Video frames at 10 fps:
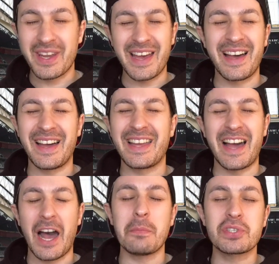And I
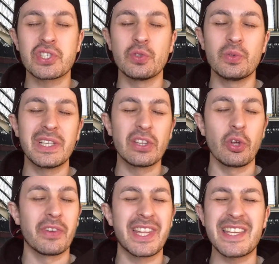absolutely
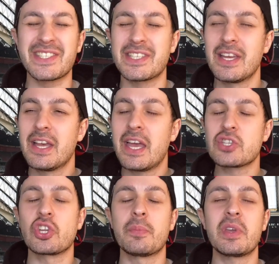love it. This
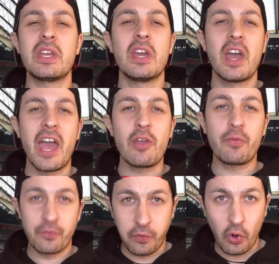is going to be a
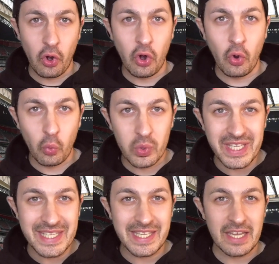
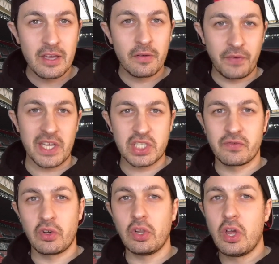4-week
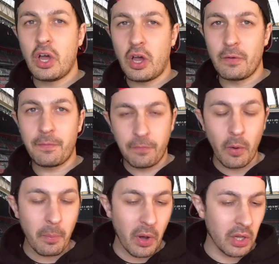festival of
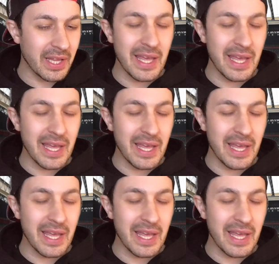football.